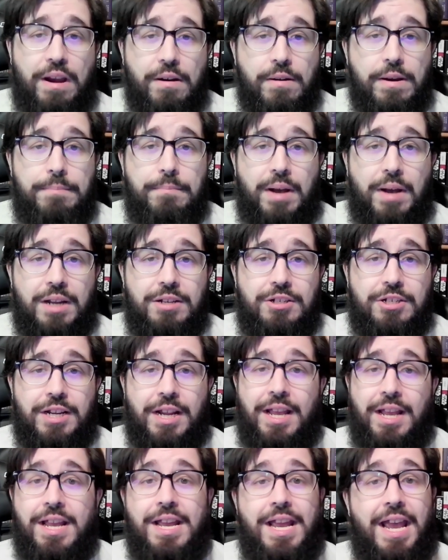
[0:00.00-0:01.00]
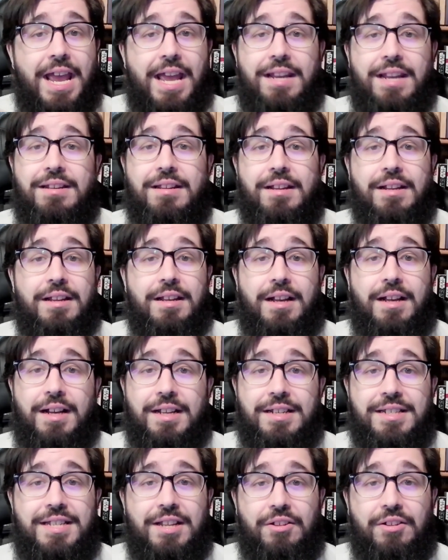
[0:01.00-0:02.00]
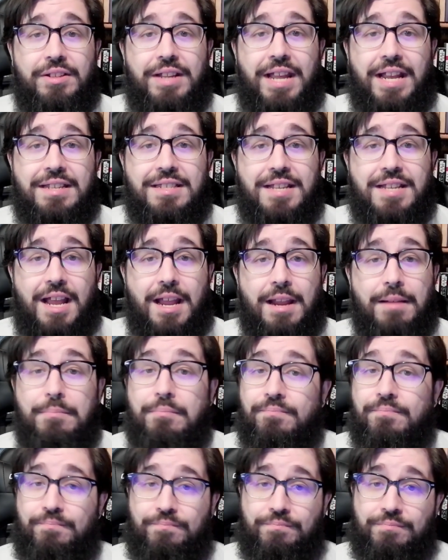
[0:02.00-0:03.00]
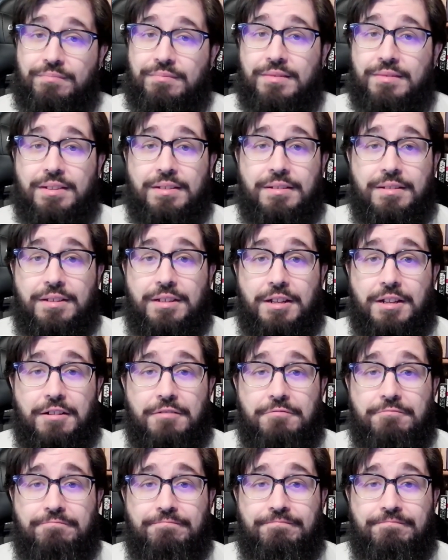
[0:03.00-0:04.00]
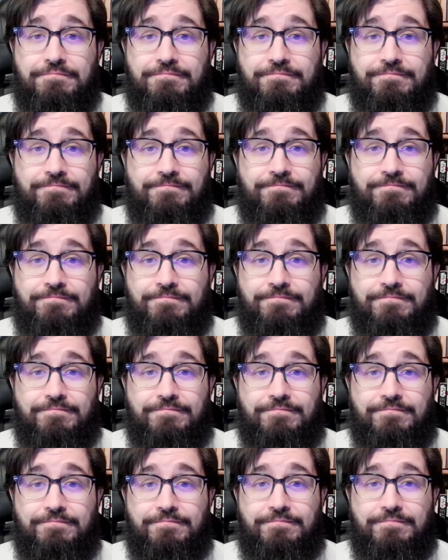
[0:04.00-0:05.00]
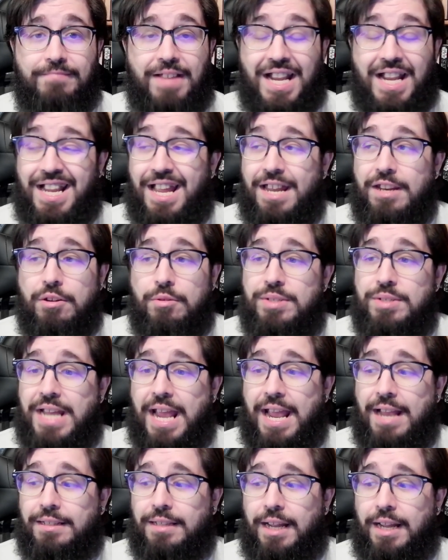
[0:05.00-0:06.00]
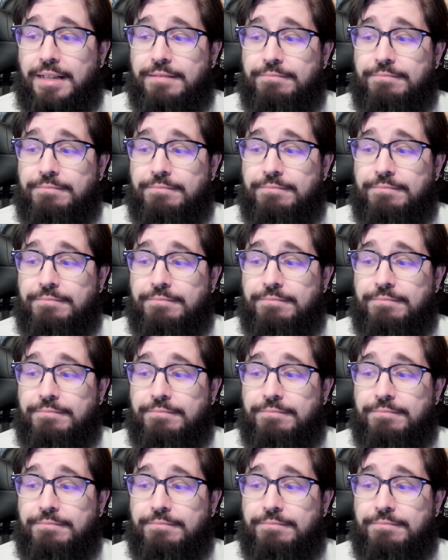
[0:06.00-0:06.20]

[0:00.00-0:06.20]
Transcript: much. And until next time, you know, I got no tagline.